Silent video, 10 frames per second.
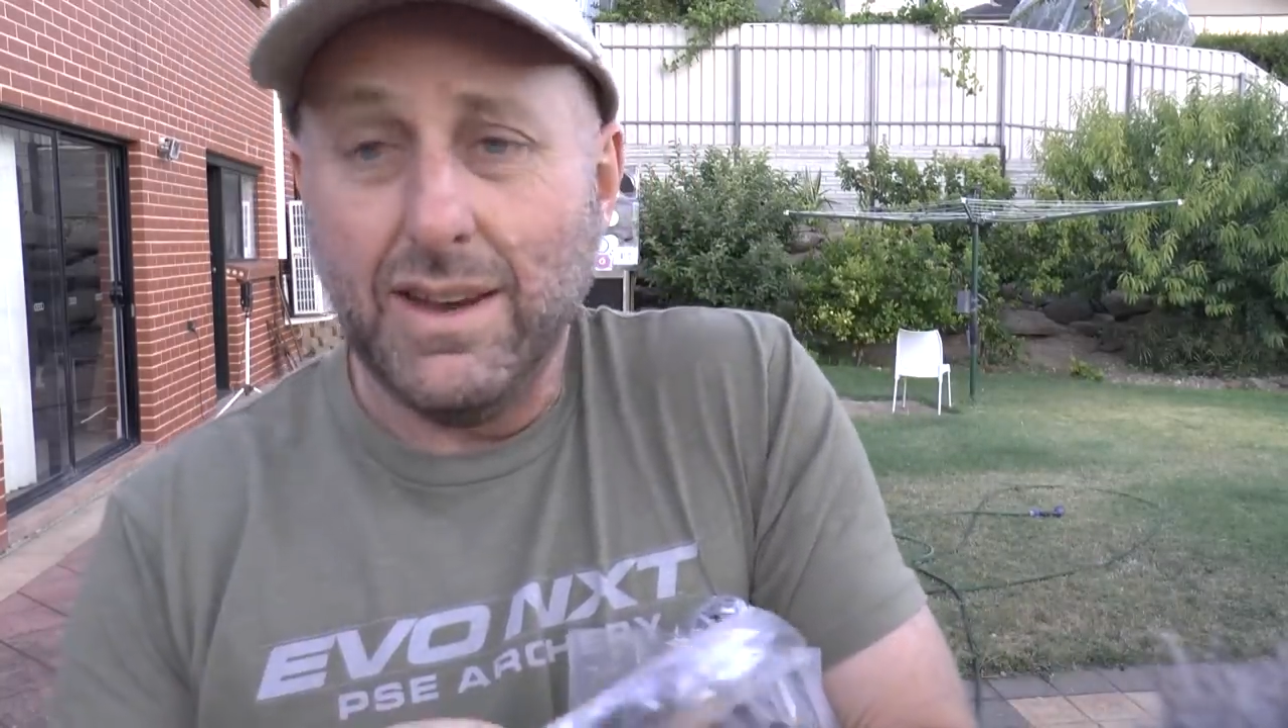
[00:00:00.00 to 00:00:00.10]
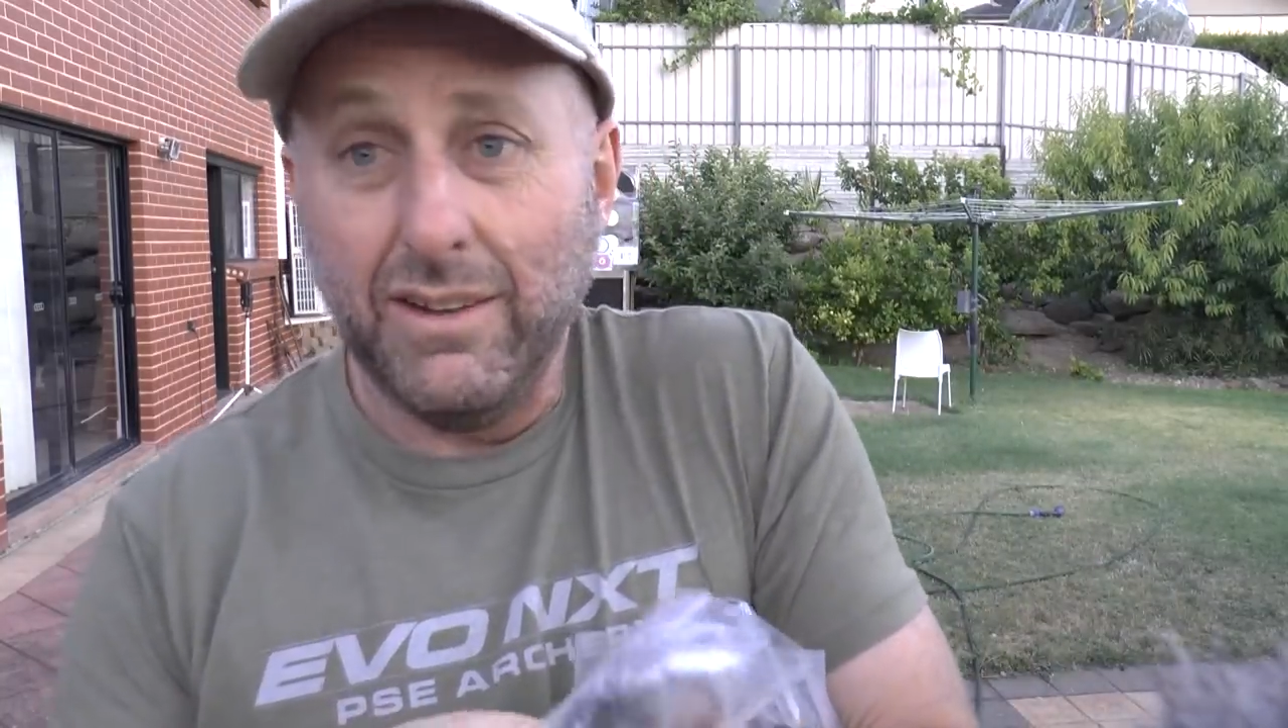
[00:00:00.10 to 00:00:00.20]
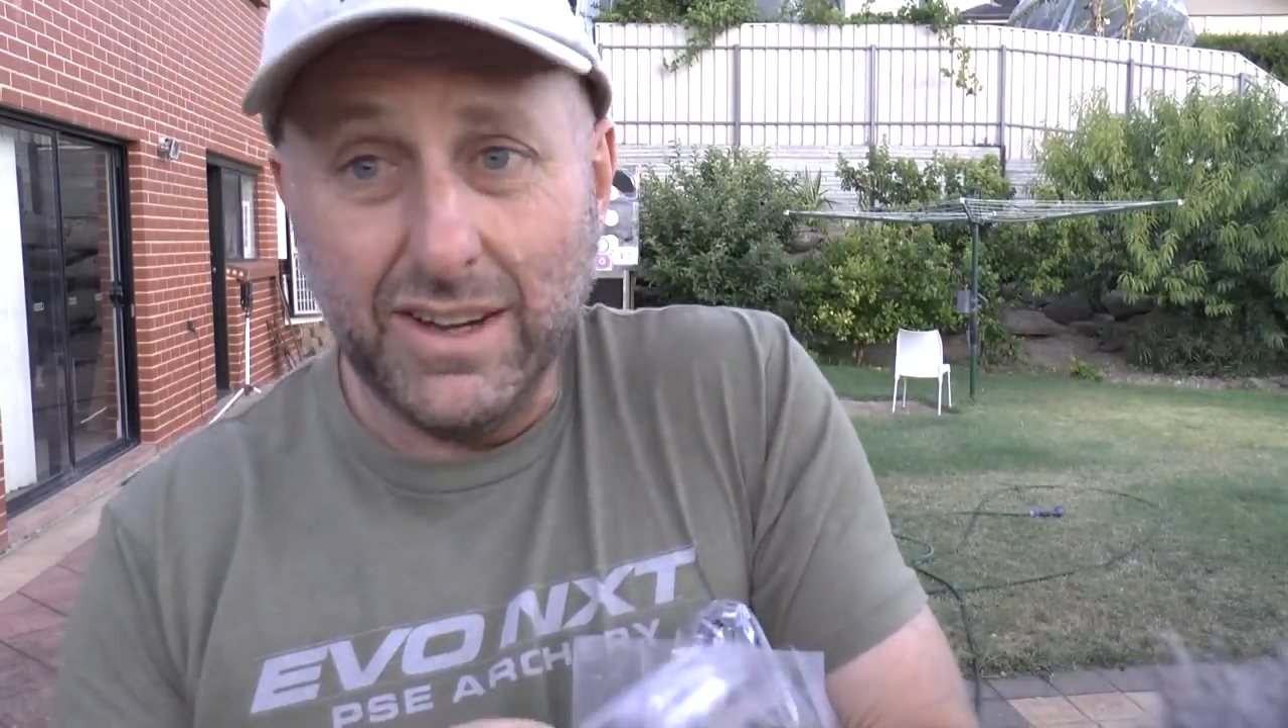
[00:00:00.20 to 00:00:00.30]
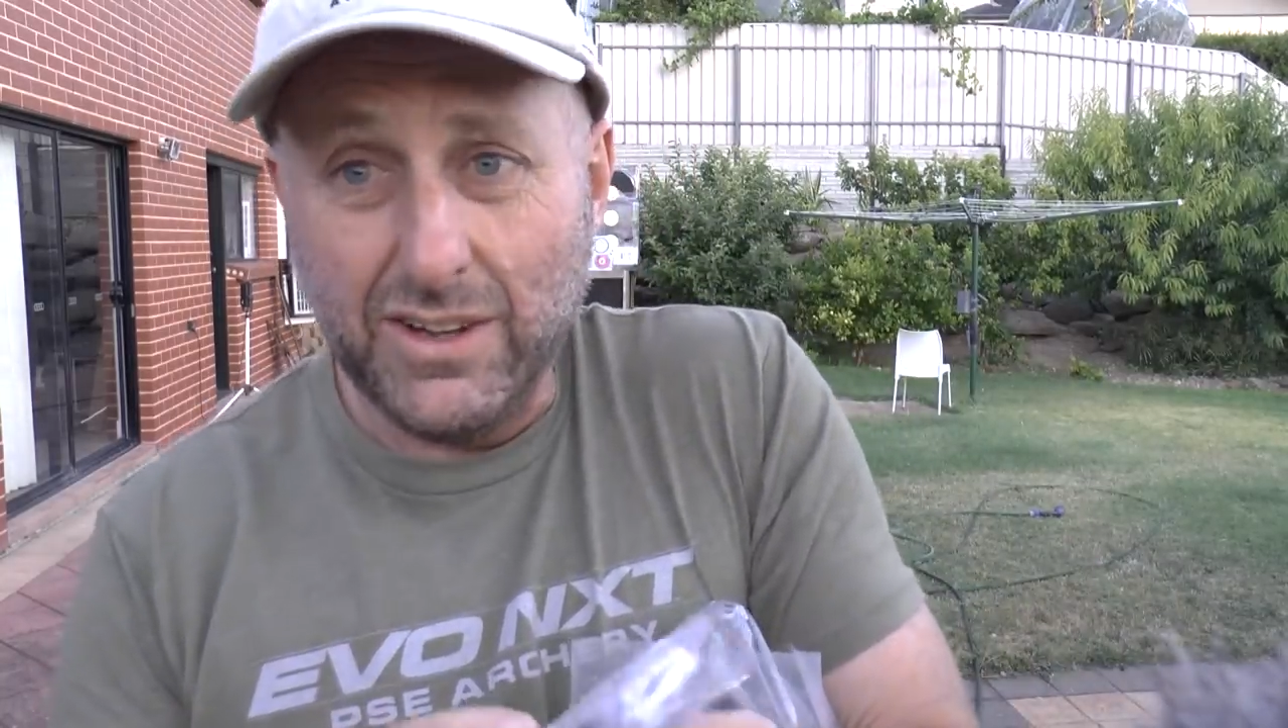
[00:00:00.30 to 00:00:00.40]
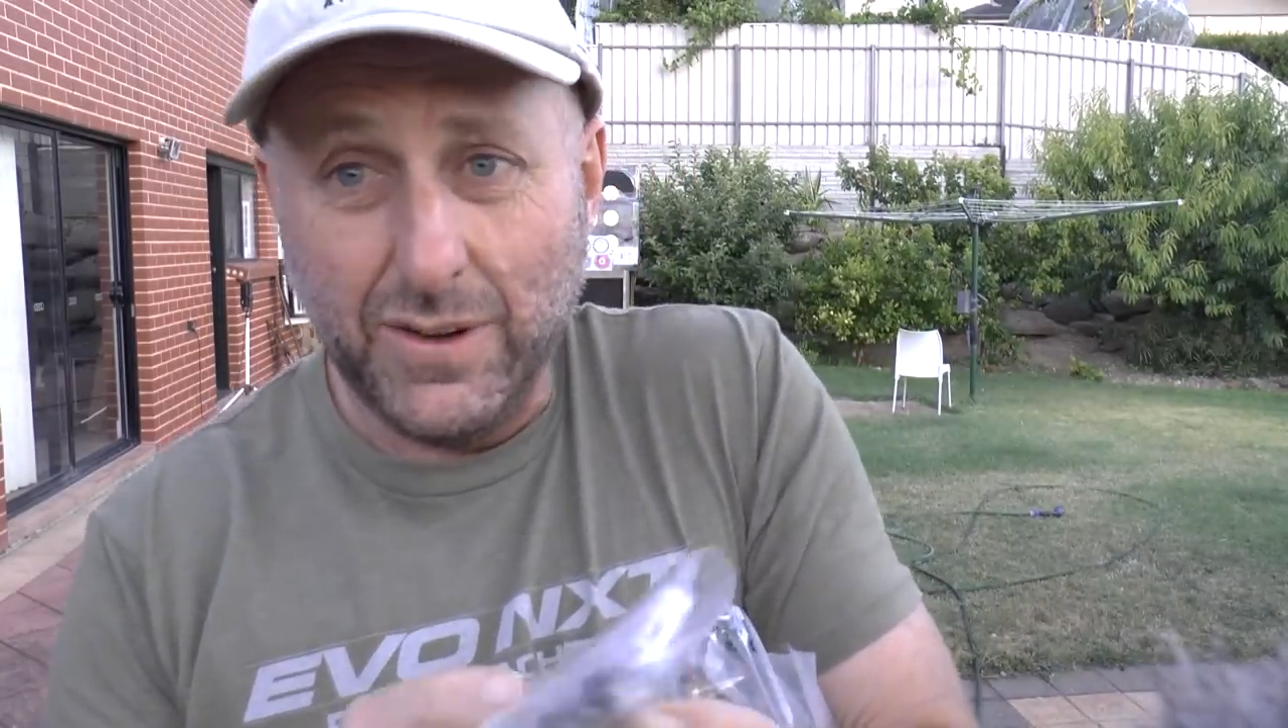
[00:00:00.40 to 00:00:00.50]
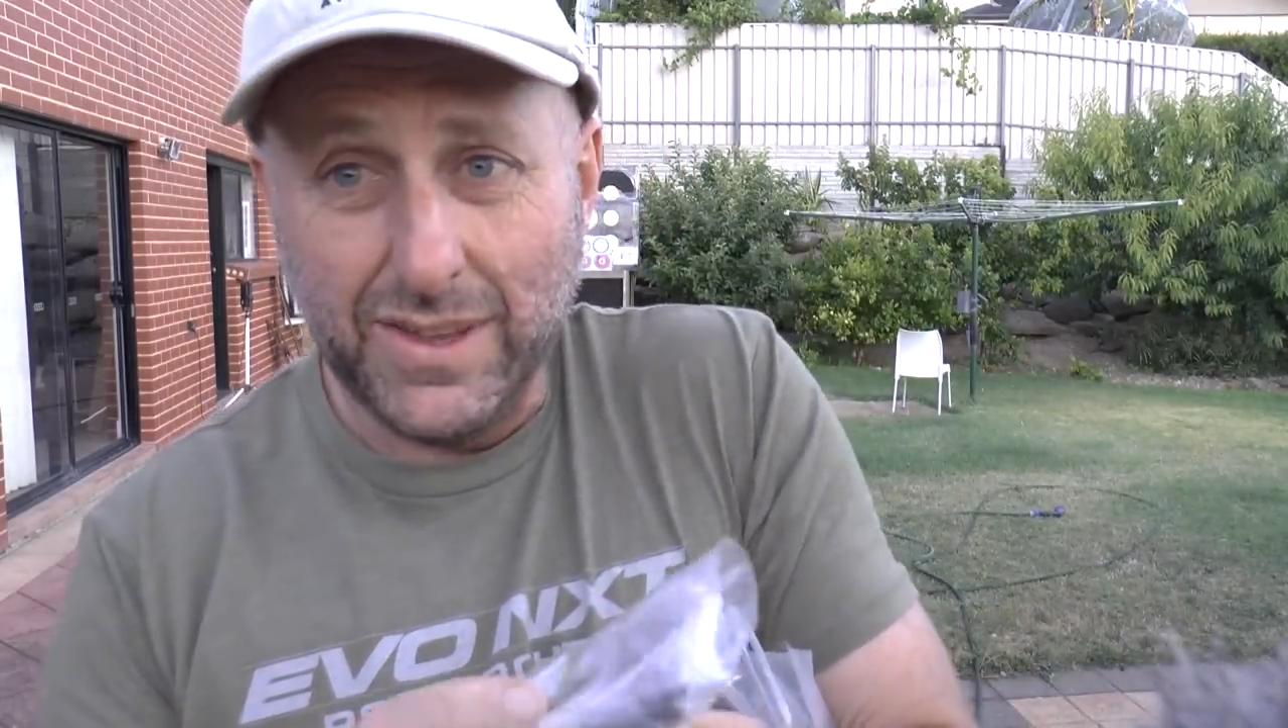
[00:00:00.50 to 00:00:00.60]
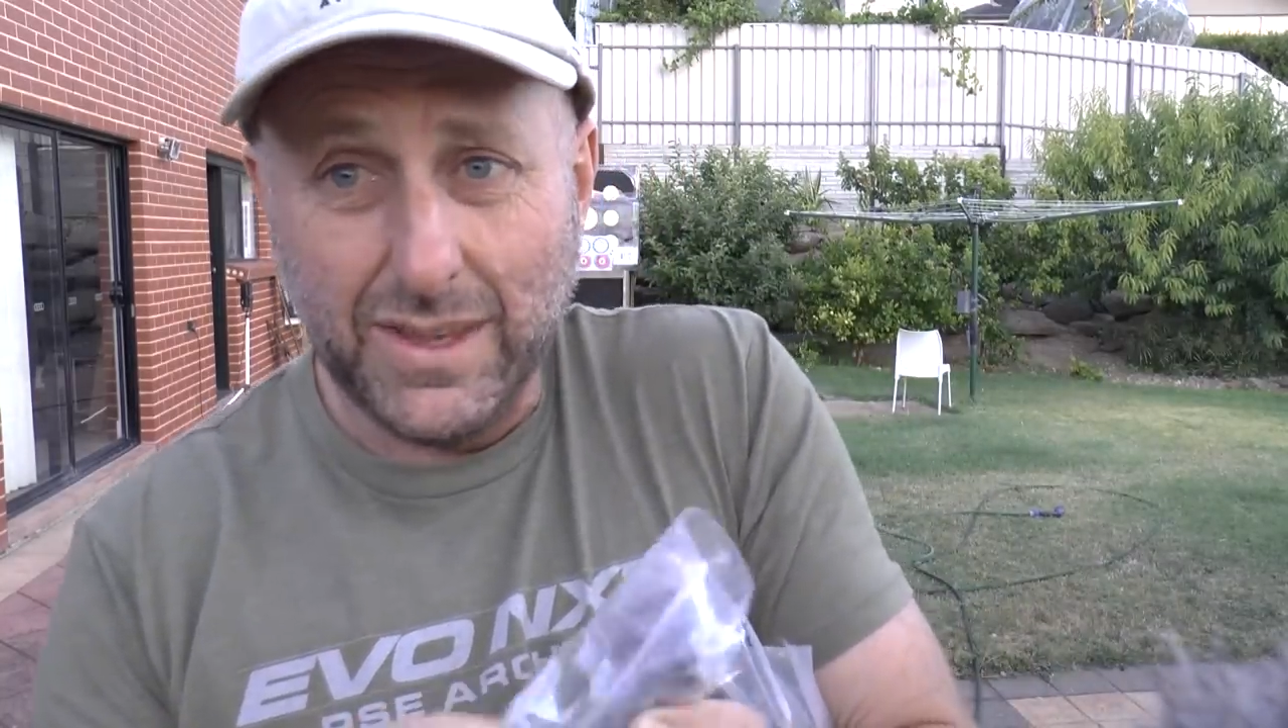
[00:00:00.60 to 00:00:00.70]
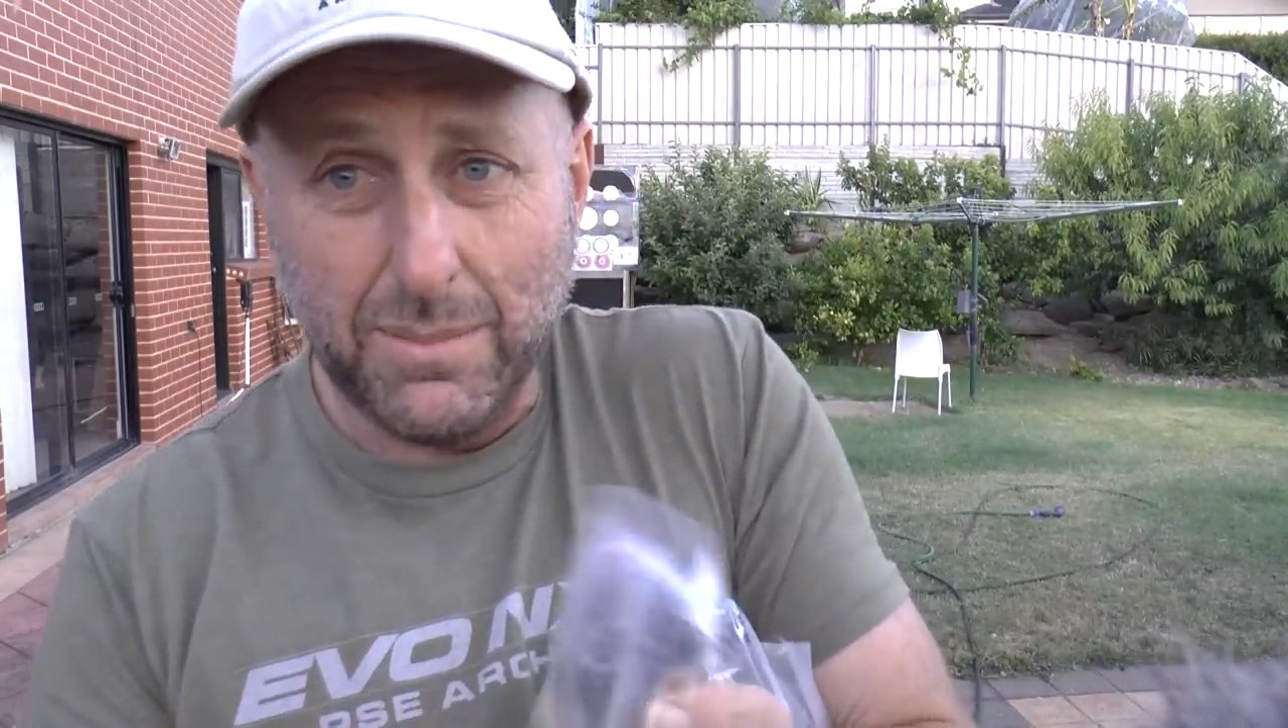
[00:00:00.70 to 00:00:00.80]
now I don't know anything